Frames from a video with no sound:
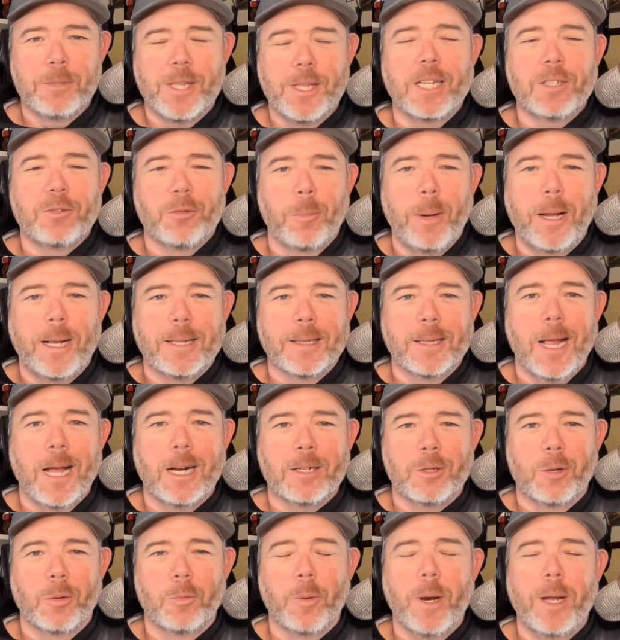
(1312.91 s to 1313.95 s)
Thanks for making
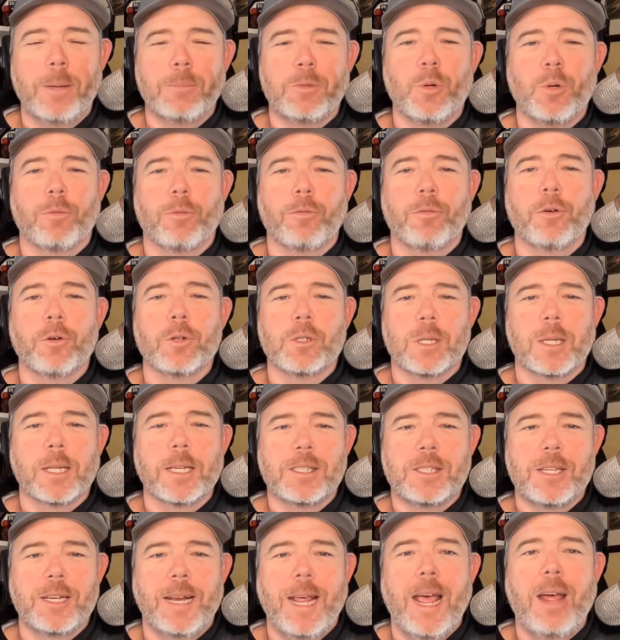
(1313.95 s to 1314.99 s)
Locked On Rams your first
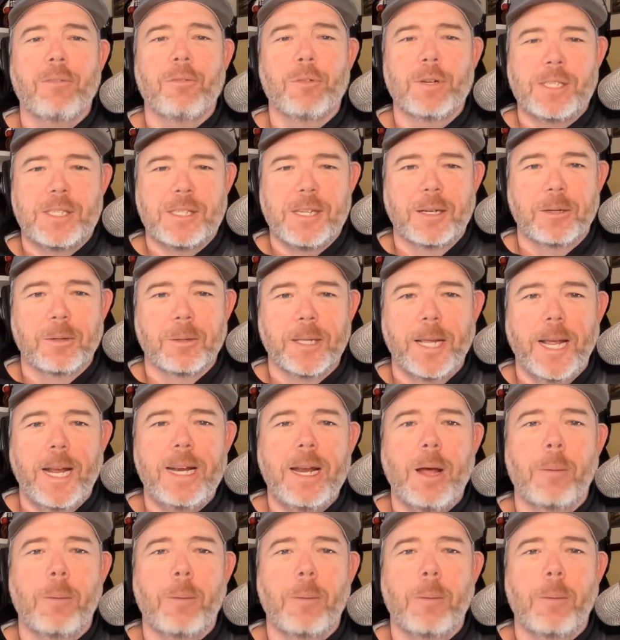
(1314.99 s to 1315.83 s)
listen every single day.